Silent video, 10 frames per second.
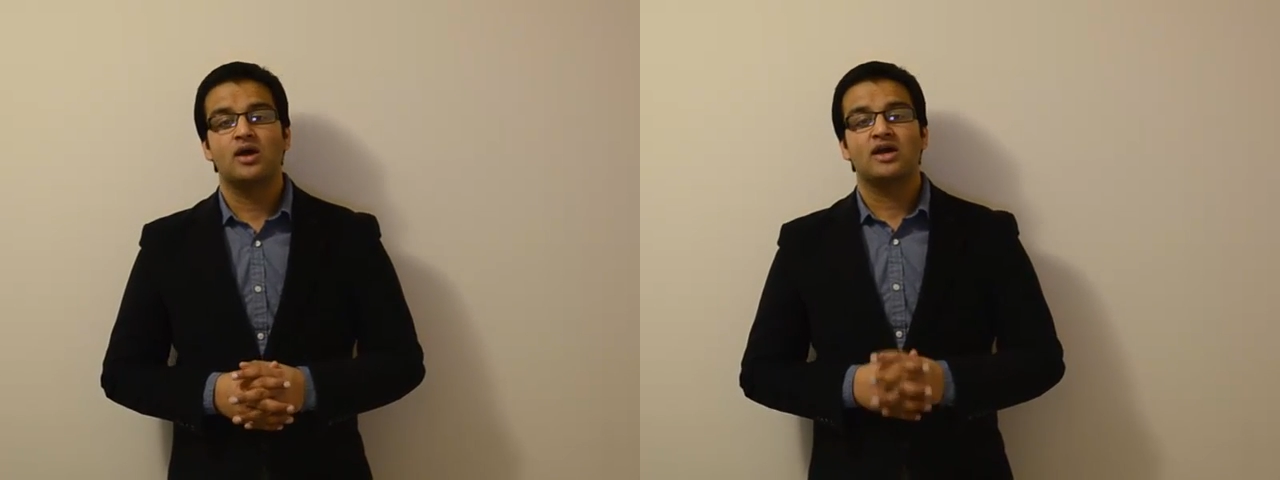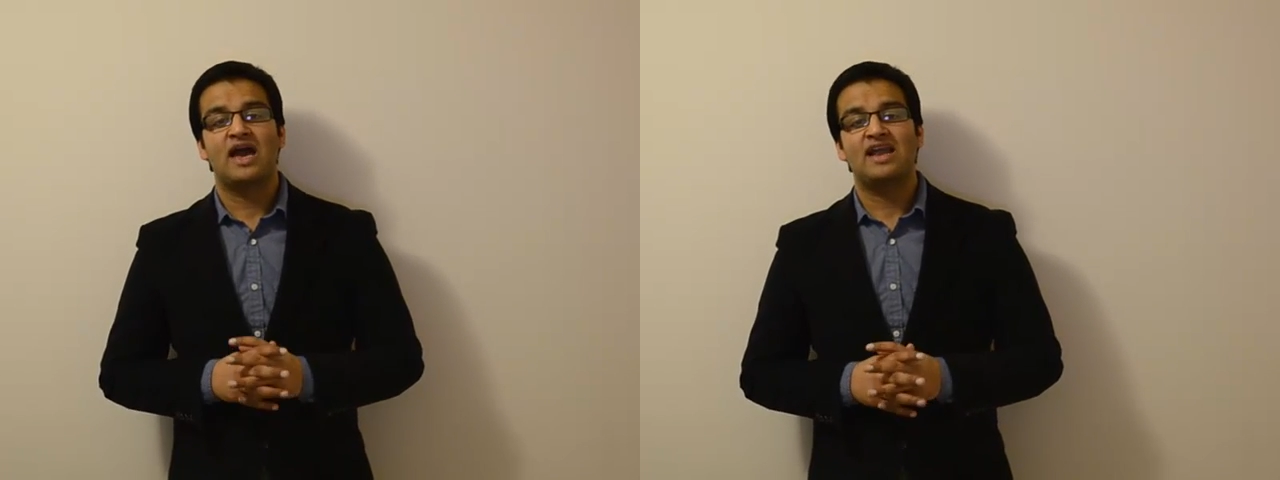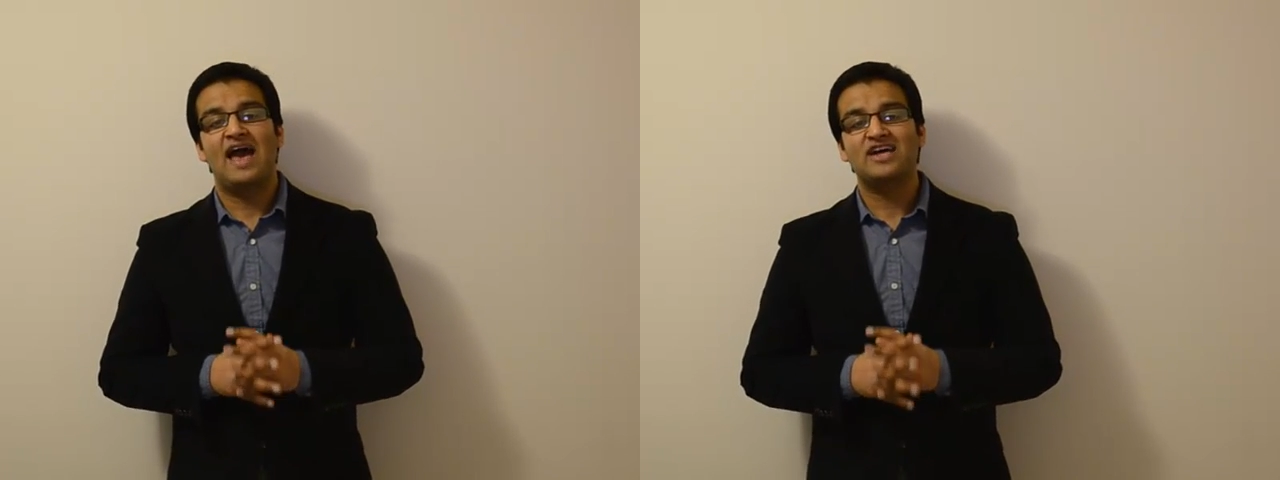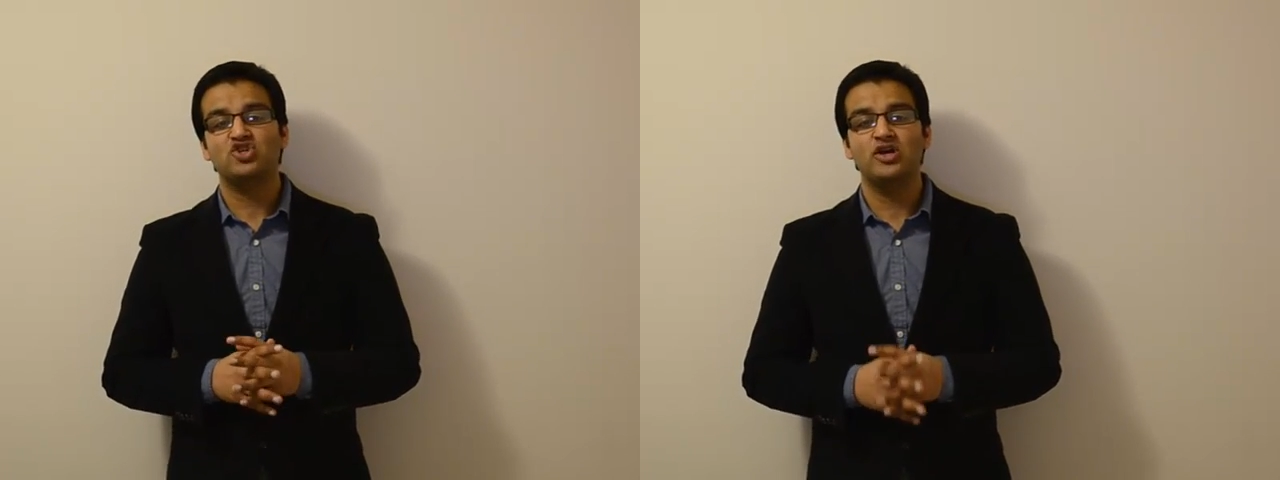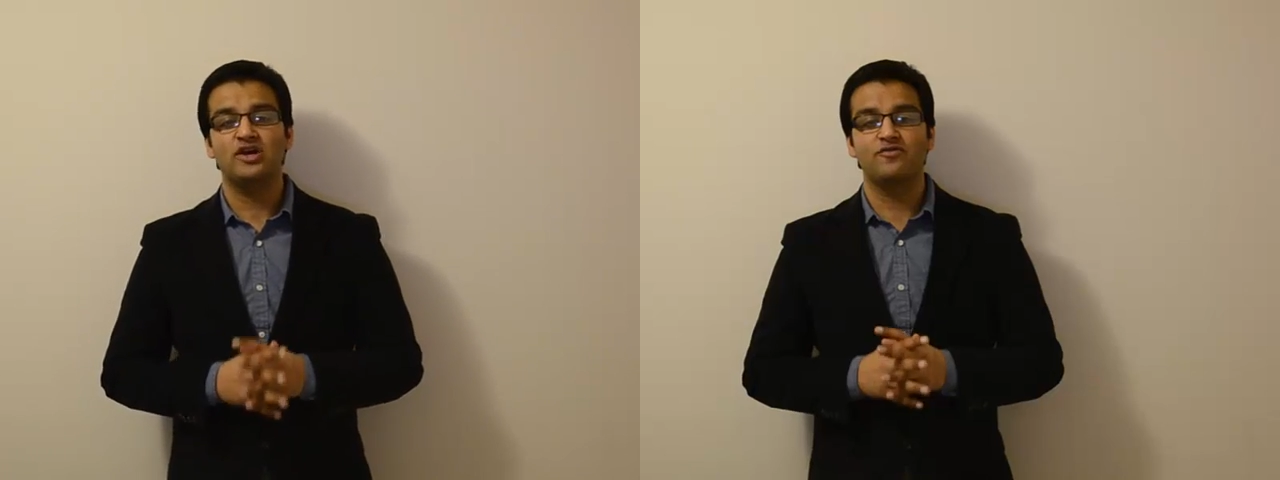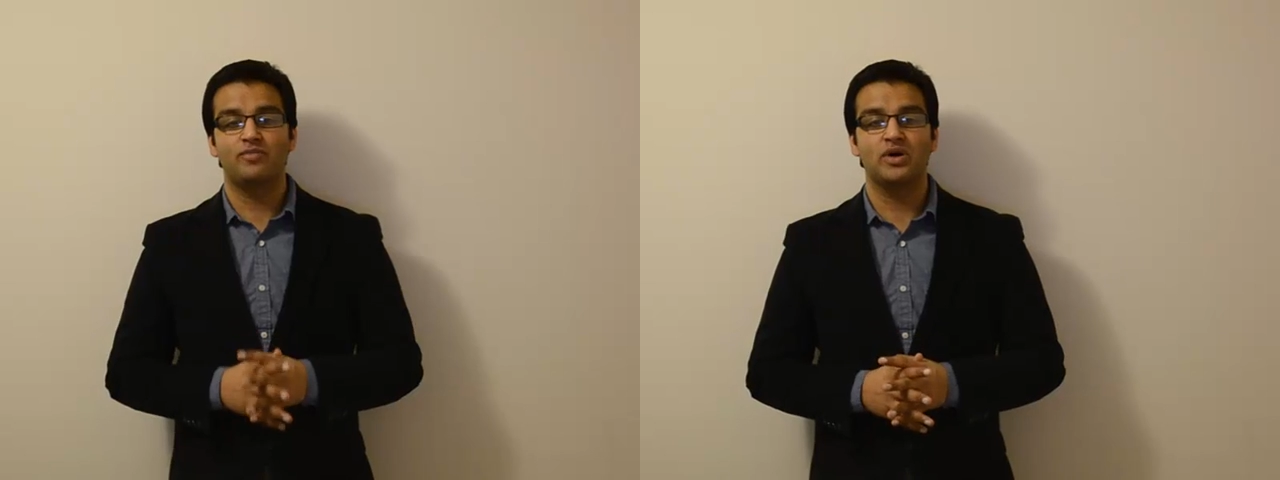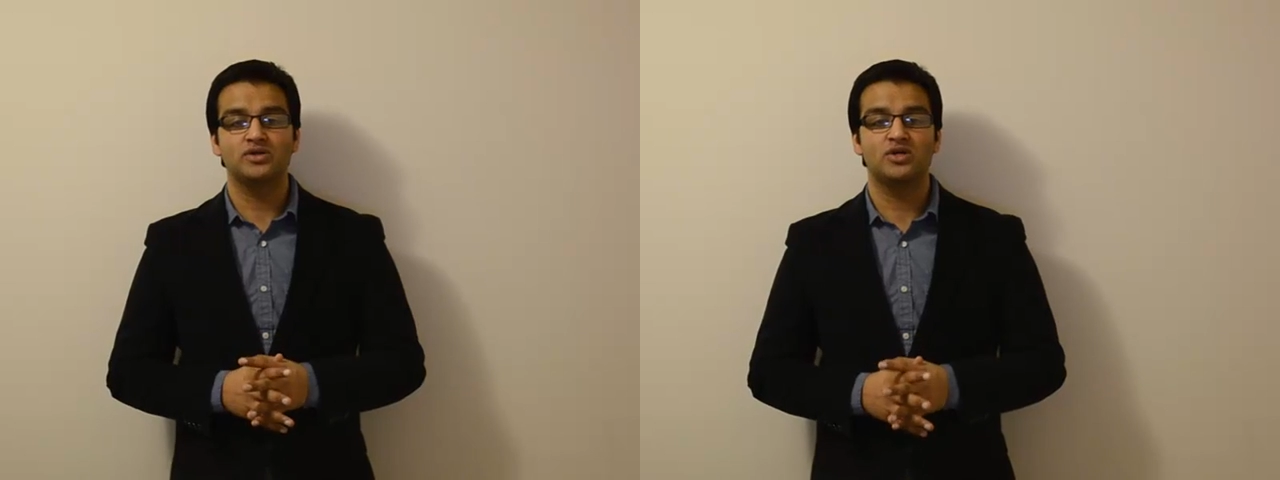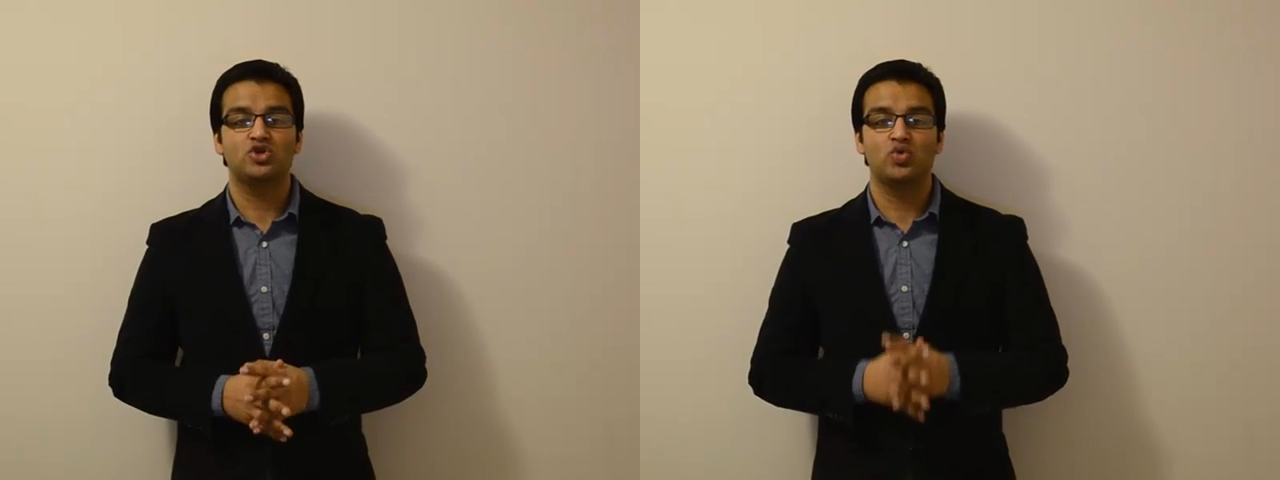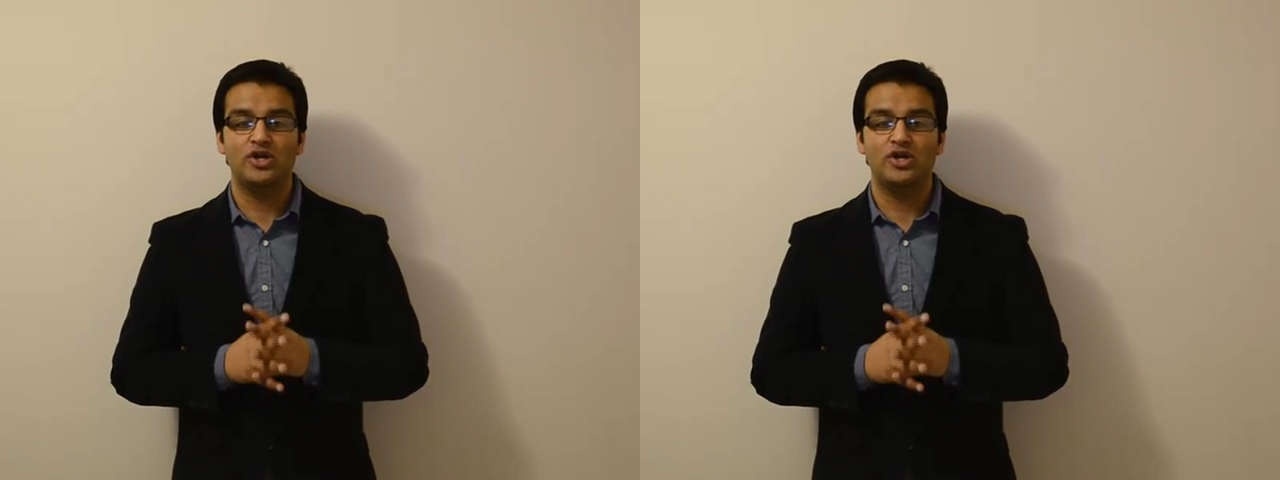can actually give birth to a